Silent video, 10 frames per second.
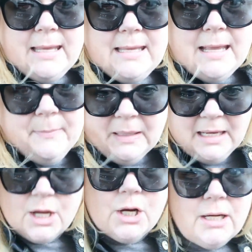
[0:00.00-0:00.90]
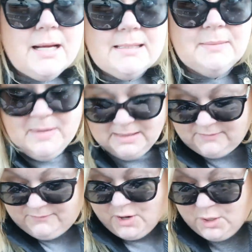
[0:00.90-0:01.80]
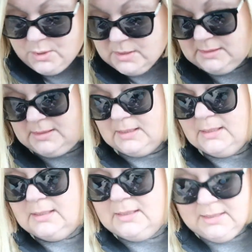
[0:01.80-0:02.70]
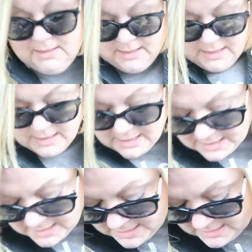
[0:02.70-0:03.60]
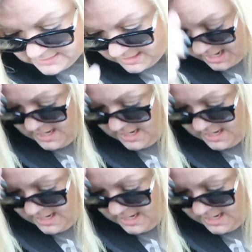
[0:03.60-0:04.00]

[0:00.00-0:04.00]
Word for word: Yemeni Christmas, folks. It is